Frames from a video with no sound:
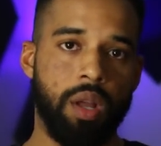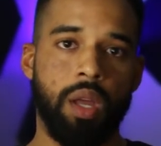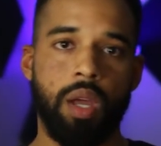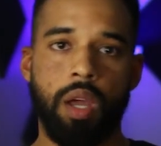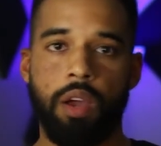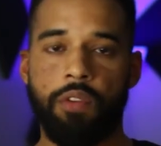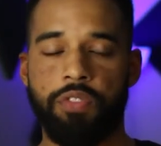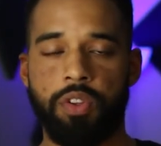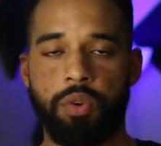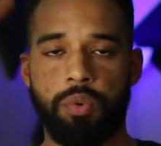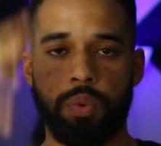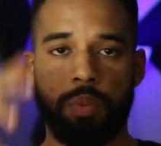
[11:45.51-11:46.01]

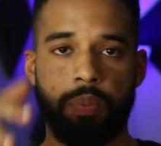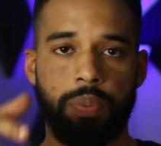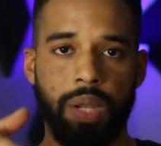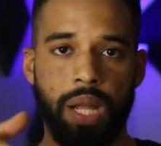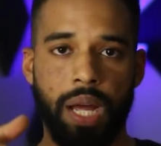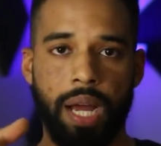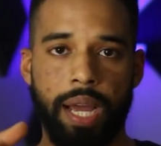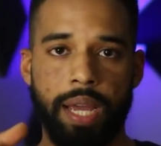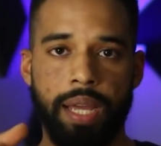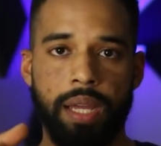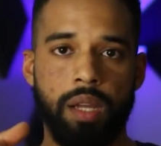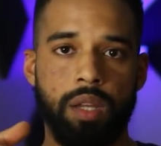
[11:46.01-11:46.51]
If they
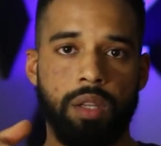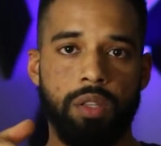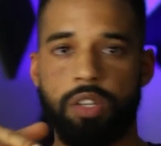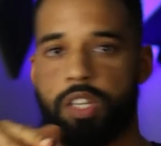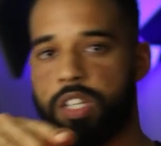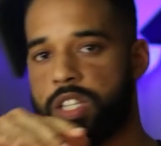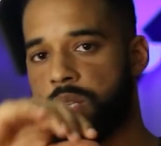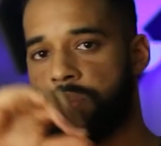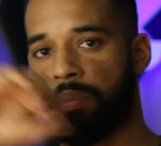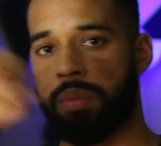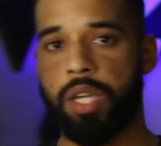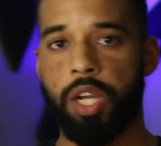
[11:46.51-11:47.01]
reply, you can
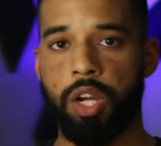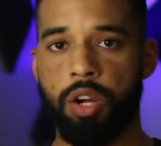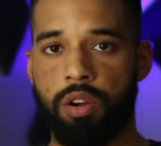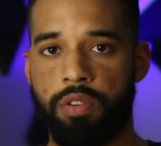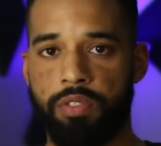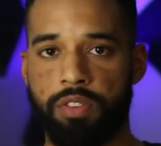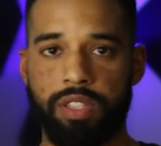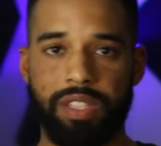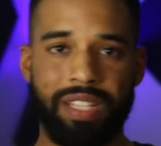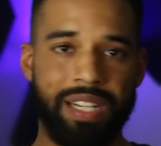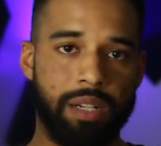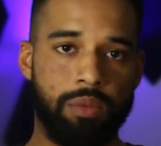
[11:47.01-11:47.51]
send them here. If
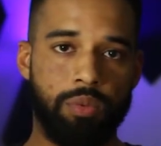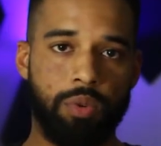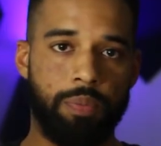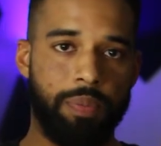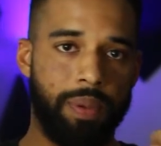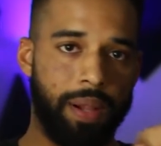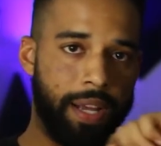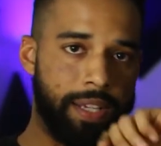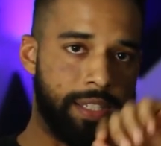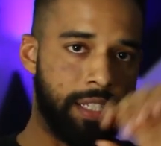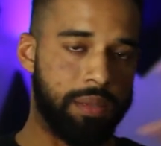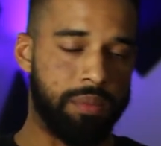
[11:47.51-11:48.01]
they didn't
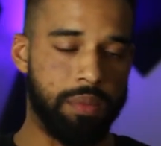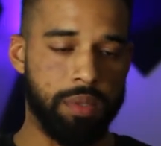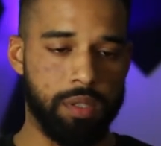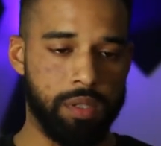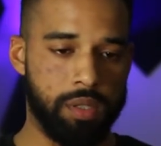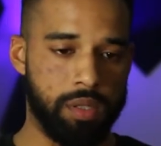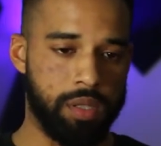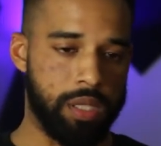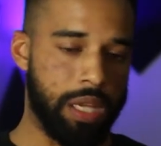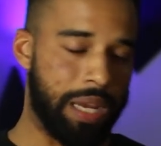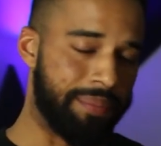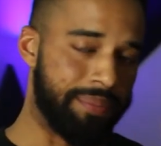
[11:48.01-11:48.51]
reply,
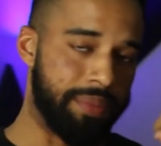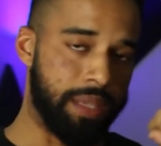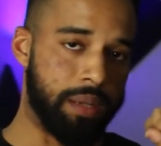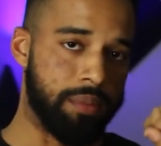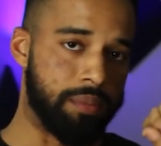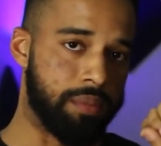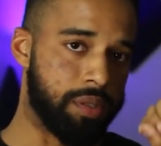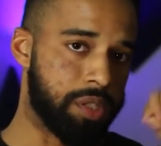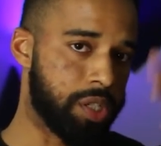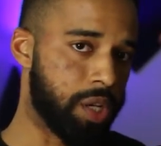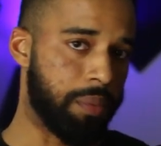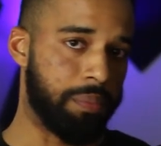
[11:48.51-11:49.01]
send them
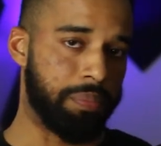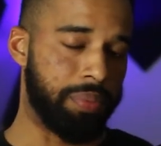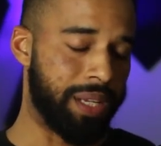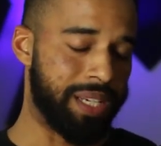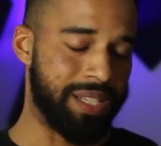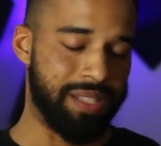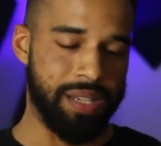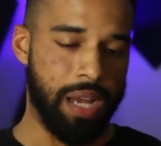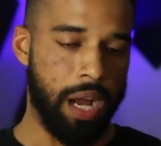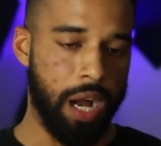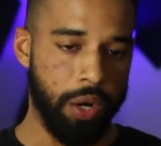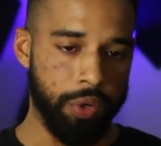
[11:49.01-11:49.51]

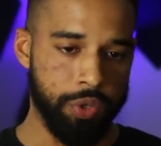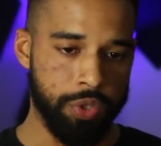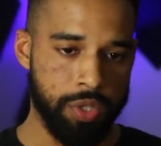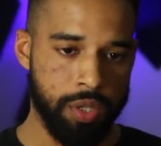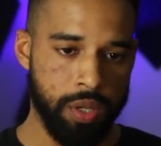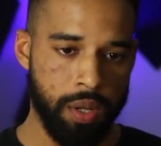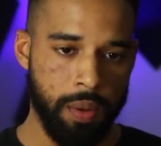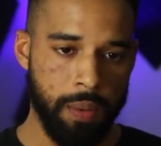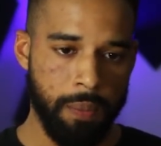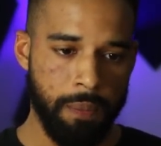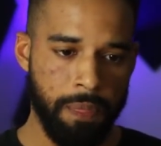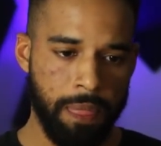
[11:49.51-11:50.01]
someplace else.
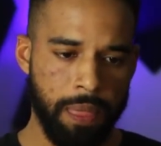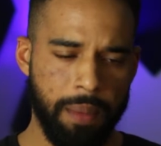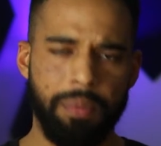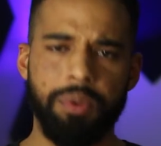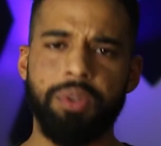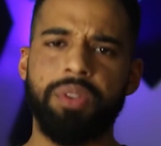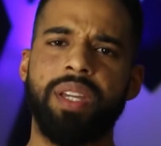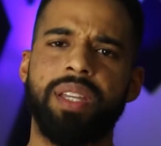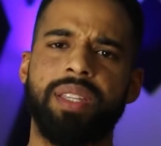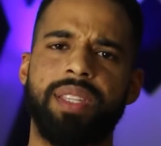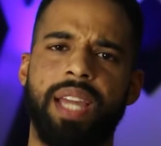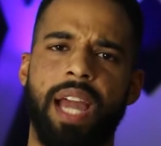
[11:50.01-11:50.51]
But
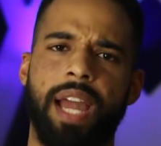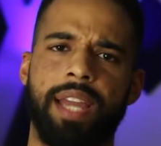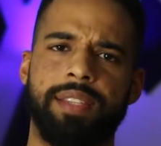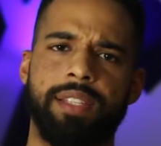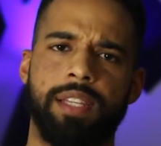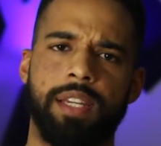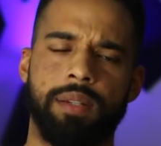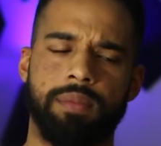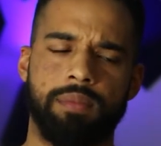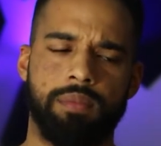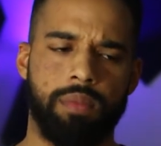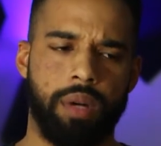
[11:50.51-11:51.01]
you get the
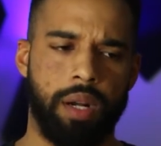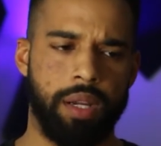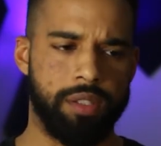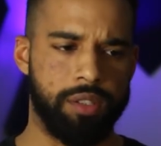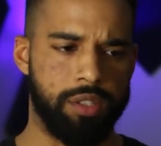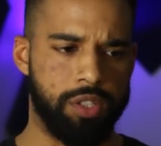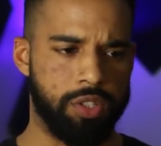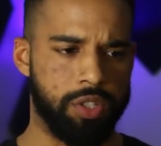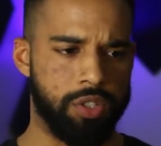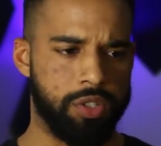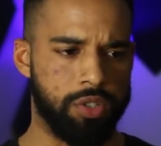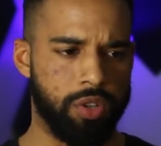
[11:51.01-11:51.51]
idea, right? It's
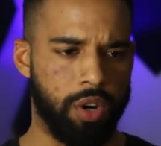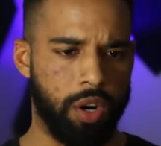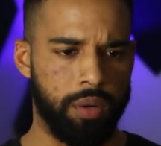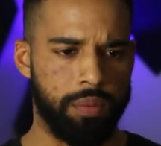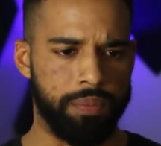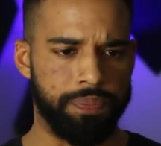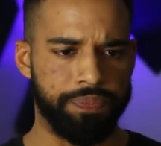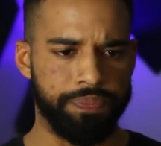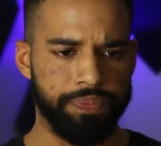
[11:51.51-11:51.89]
just a start.